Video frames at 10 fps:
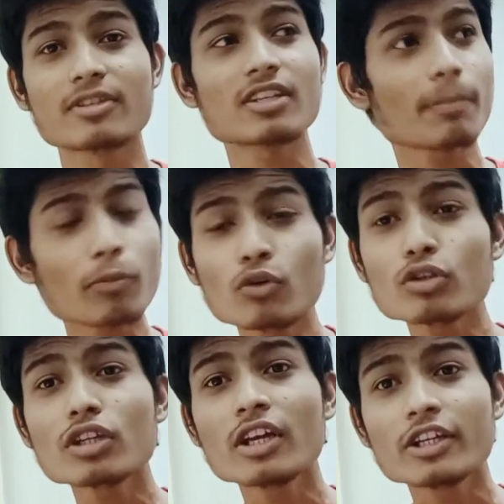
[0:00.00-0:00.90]

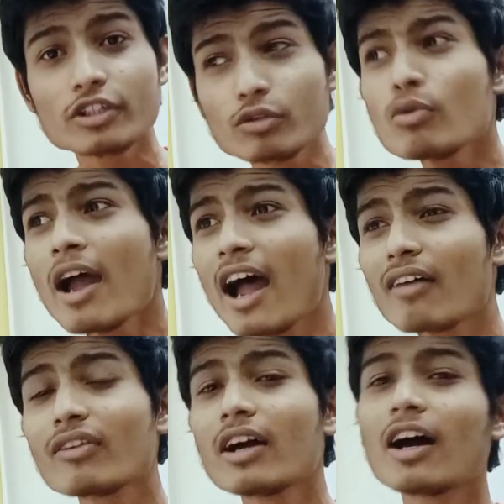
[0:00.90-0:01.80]
Suppose you
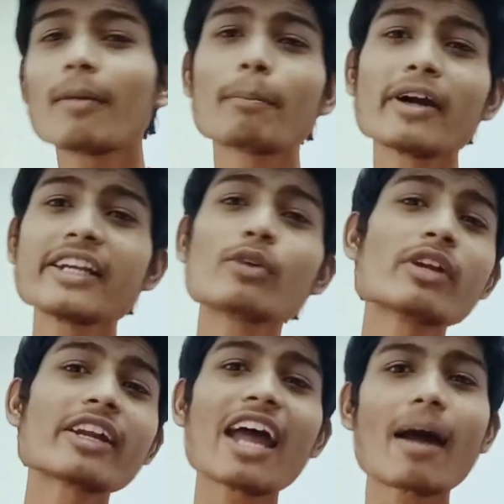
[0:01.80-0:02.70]
have a
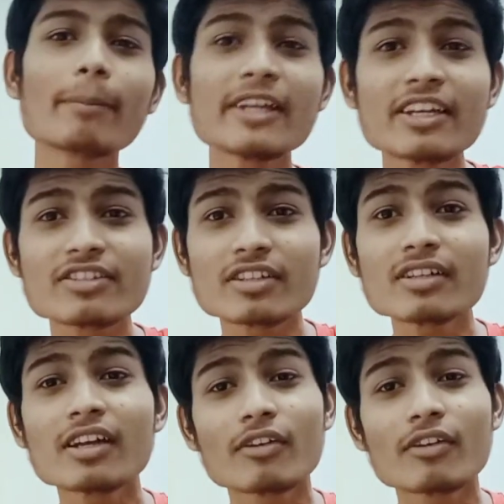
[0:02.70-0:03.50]
particular application